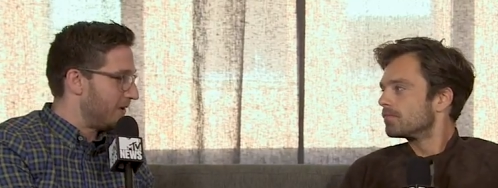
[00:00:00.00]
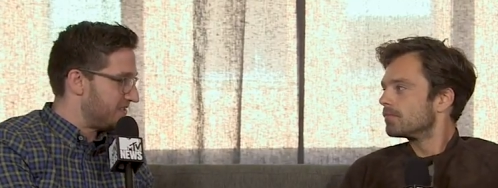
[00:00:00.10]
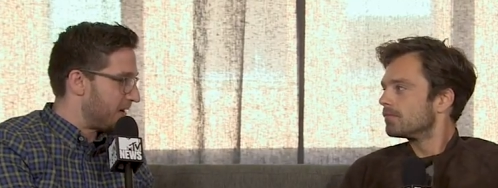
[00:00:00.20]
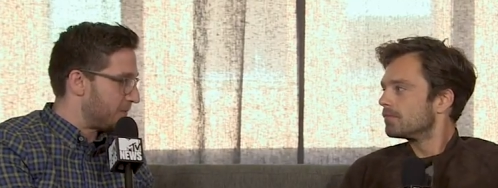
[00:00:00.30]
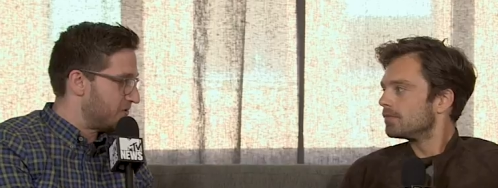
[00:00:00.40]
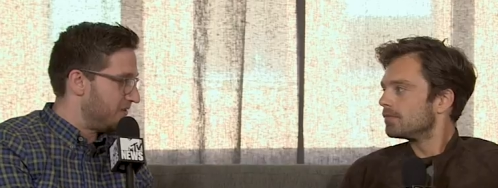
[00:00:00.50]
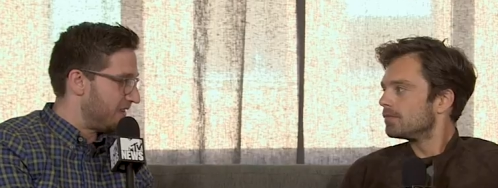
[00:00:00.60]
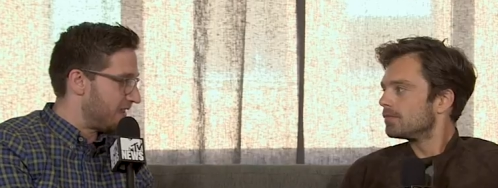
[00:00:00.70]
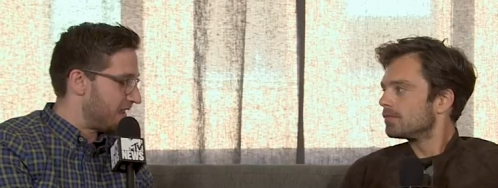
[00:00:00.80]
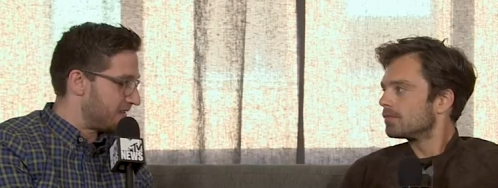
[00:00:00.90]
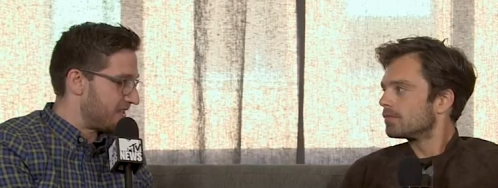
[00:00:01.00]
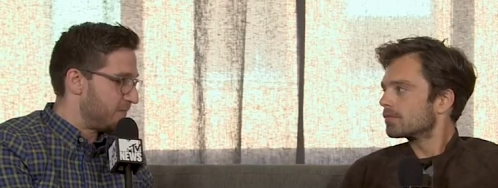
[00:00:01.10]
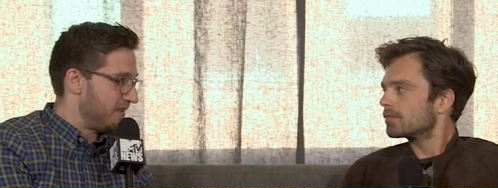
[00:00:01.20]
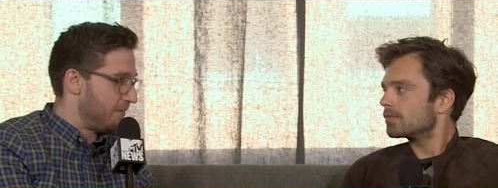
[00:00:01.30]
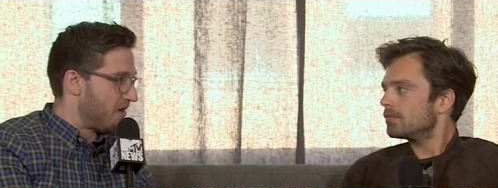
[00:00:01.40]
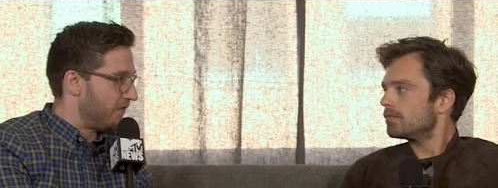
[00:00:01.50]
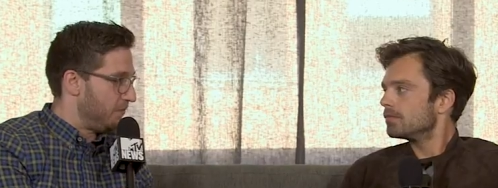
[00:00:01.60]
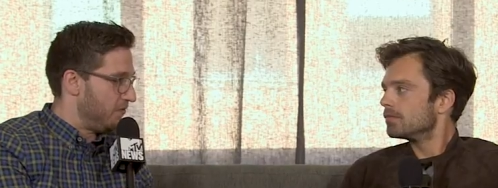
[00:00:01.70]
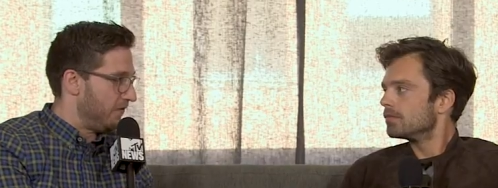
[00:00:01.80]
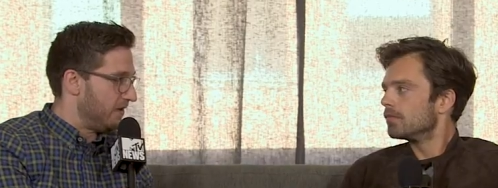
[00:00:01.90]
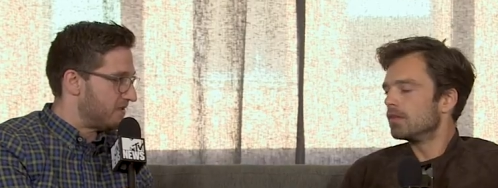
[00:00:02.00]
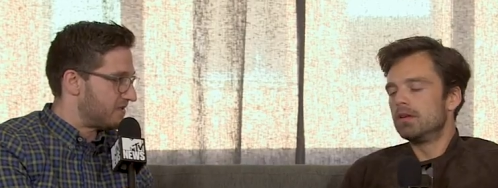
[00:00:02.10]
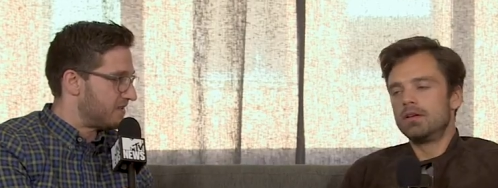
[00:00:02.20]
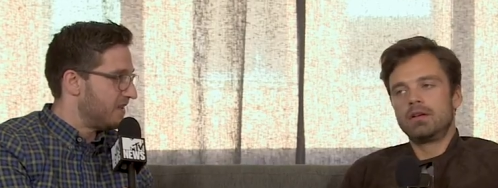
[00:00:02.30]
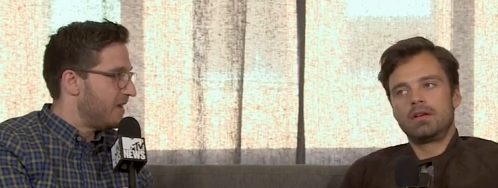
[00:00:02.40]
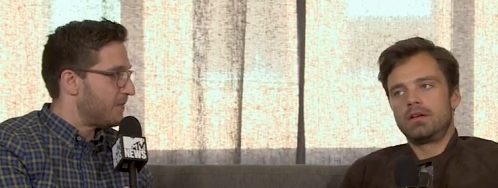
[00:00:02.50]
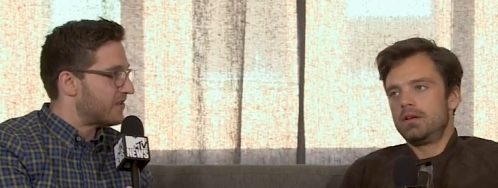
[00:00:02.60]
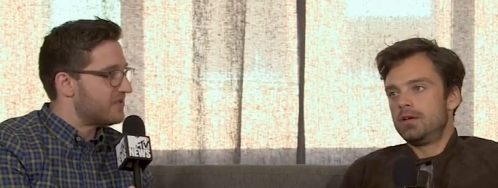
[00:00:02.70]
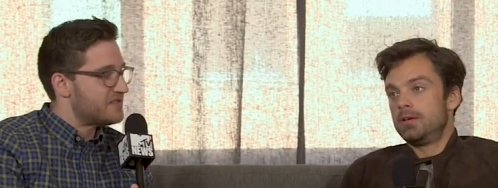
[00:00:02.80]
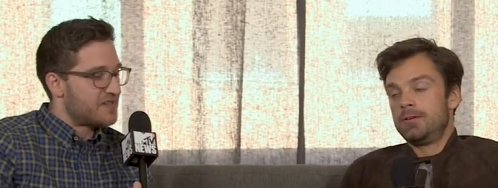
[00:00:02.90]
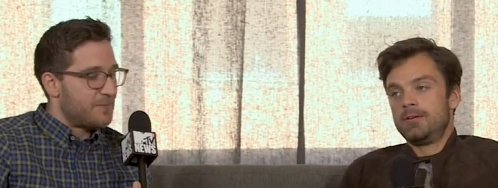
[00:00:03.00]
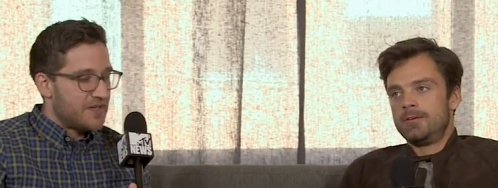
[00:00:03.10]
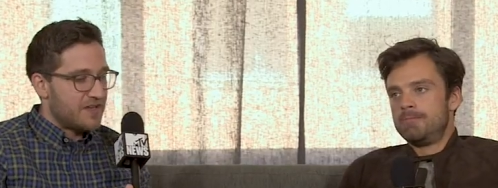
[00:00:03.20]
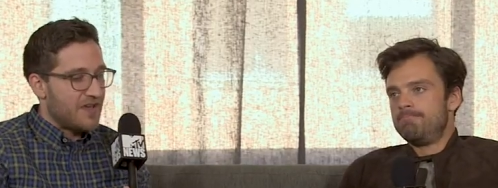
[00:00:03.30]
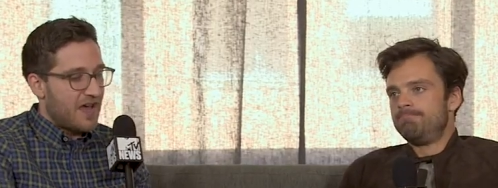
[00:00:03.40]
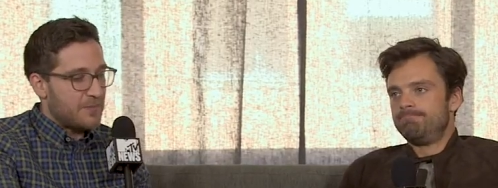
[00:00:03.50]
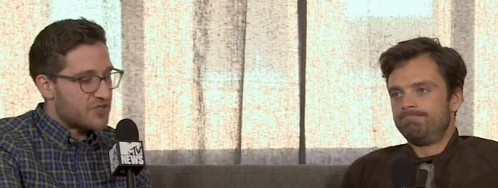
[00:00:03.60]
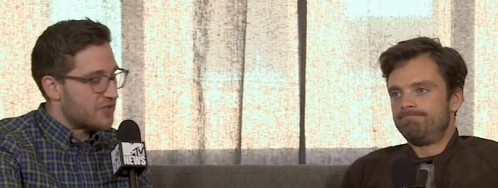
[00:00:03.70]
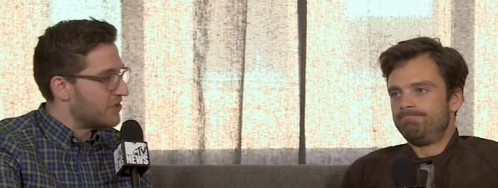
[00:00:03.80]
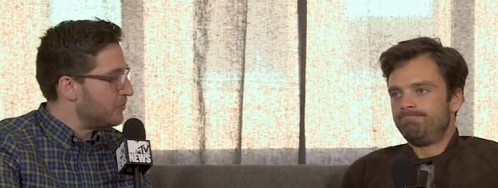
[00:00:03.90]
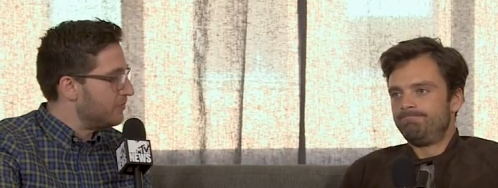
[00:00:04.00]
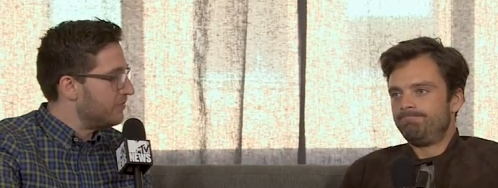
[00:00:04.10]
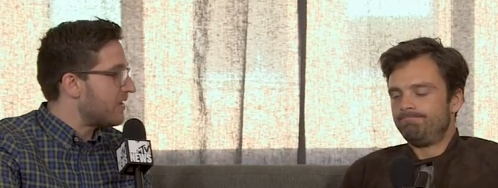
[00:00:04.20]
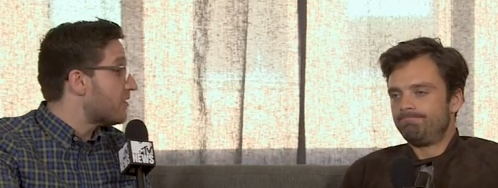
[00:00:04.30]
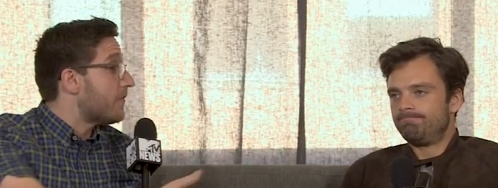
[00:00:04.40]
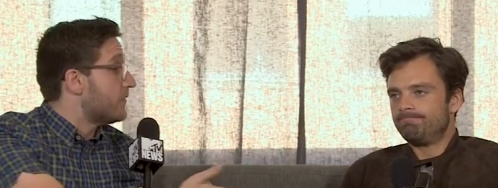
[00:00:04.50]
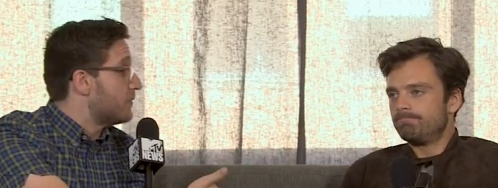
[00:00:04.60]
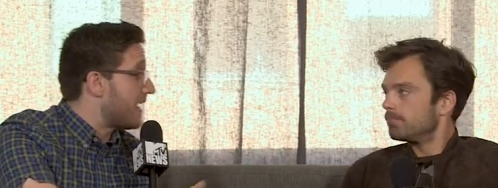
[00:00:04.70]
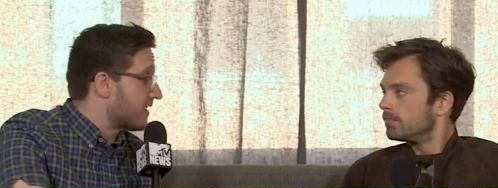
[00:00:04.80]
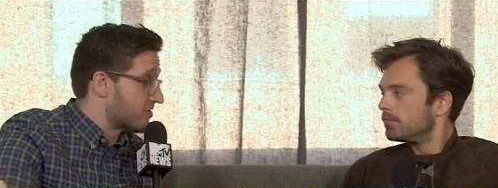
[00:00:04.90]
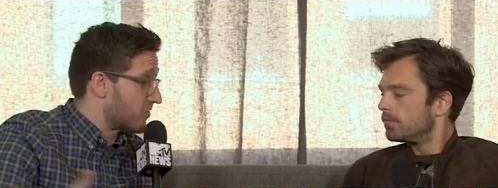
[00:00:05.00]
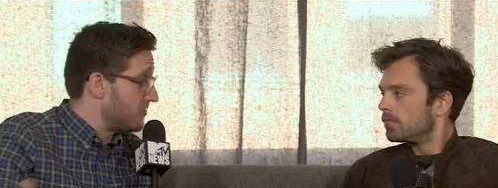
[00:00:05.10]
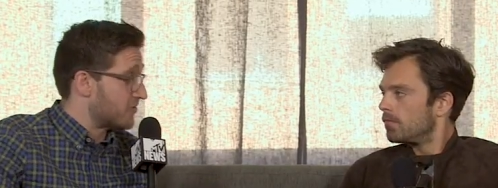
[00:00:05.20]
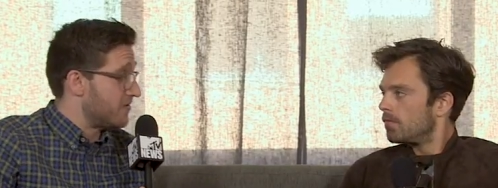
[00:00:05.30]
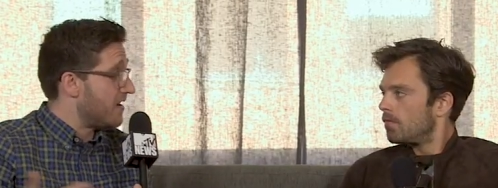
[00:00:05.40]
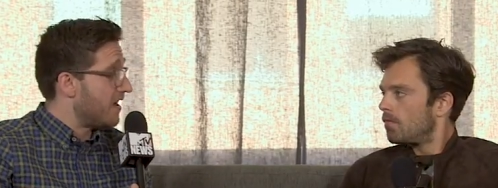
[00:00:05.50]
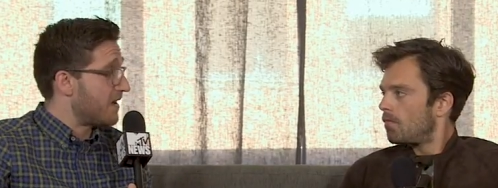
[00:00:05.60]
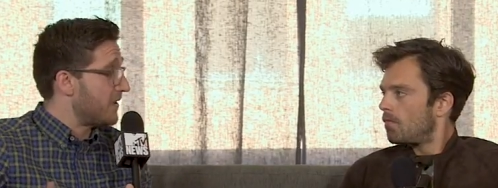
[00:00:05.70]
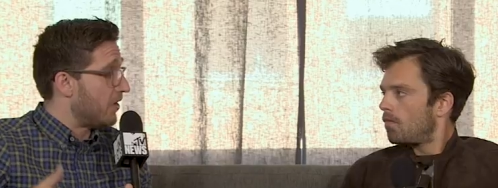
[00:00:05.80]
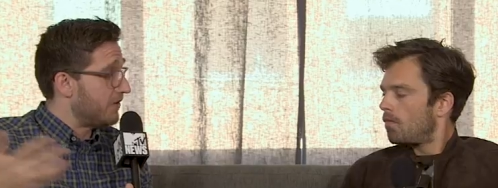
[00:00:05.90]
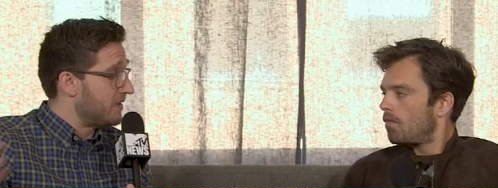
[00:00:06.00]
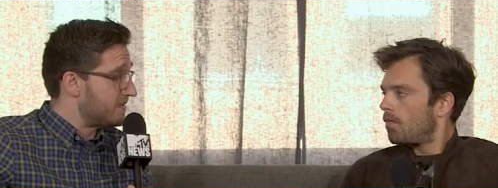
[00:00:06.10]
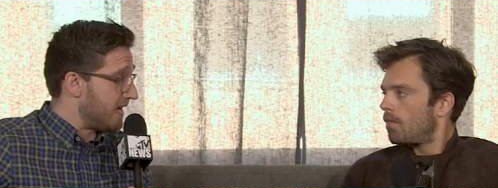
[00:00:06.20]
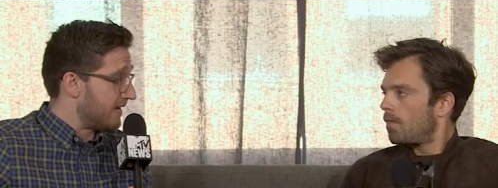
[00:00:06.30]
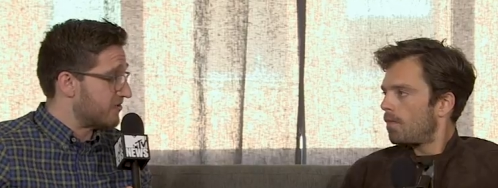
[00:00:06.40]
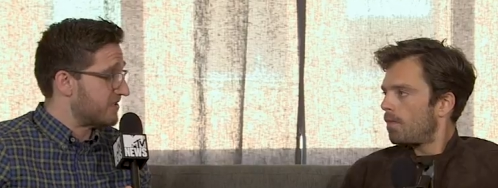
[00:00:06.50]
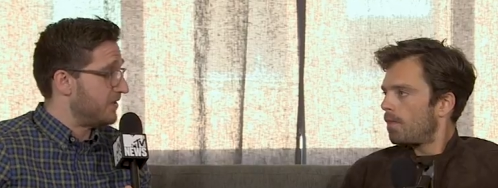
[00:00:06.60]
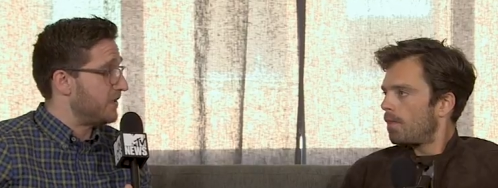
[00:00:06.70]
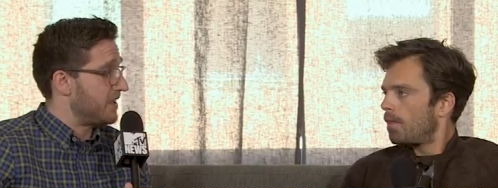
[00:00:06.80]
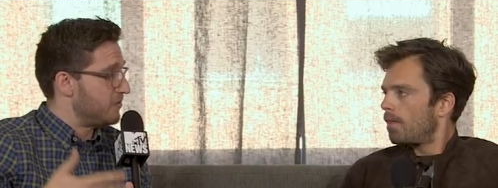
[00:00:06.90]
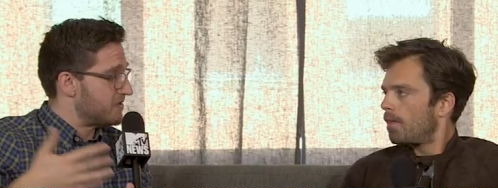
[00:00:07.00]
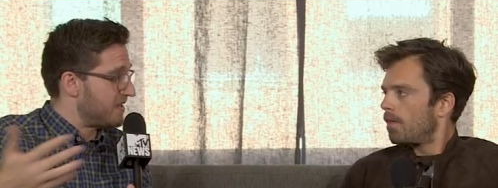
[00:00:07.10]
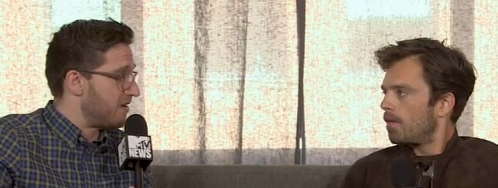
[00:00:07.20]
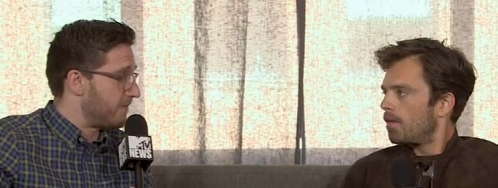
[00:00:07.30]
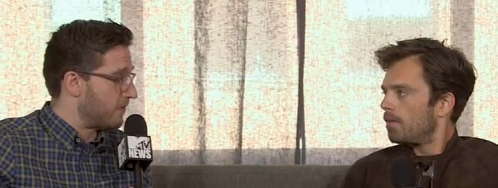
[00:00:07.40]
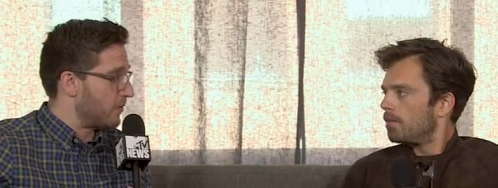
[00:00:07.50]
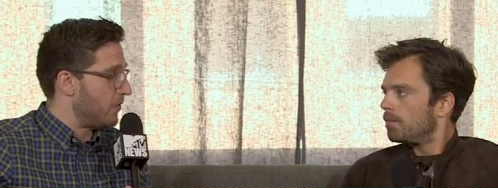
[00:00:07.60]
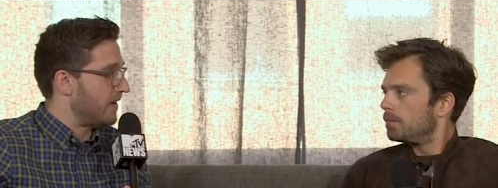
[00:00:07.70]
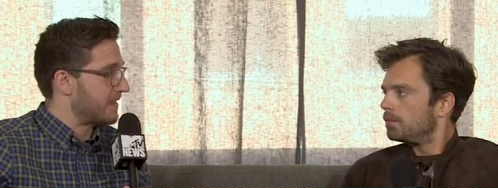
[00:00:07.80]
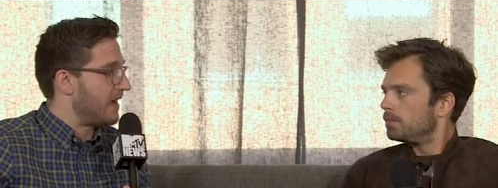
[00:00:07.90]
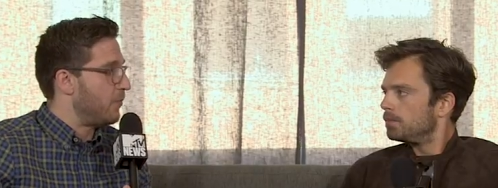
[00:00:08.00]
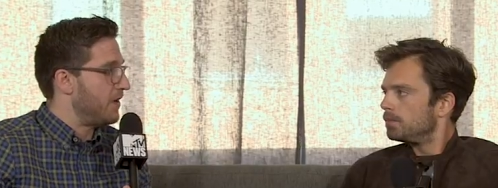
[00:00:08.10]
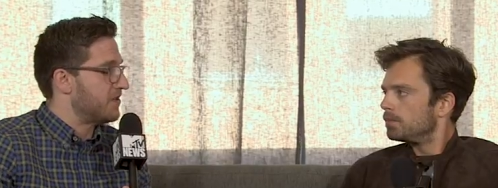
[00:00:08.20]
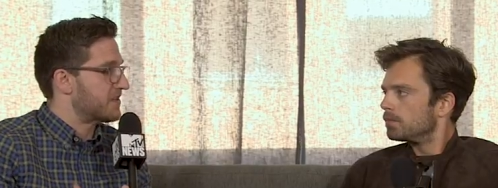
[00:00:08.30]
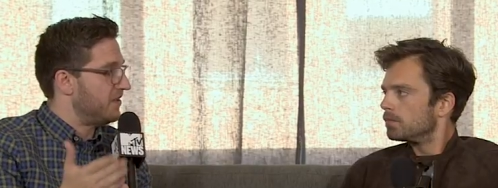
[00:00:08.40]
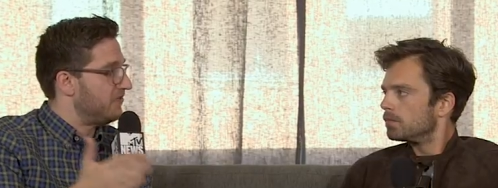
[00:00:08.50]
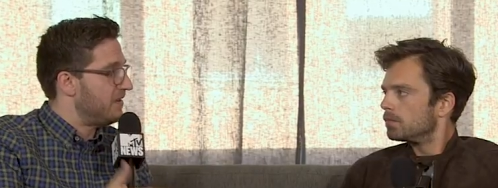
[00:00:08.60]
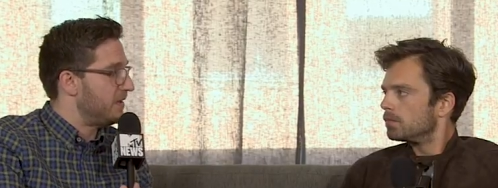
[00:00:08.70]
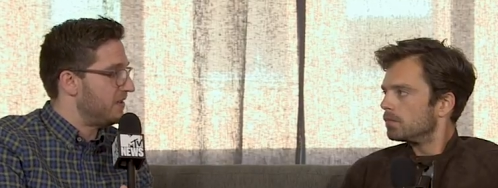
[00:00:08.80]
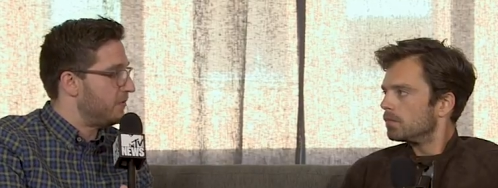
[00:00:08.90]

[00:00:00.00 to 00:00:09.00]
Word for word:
Speaker 1: crazy opportunity that, that's been the Marvel movies. Because, I mean, I'm sure you, I don't know if you had concerns or not. I mean, all these actors did when that you sign on for a role like that, whether it's going to limit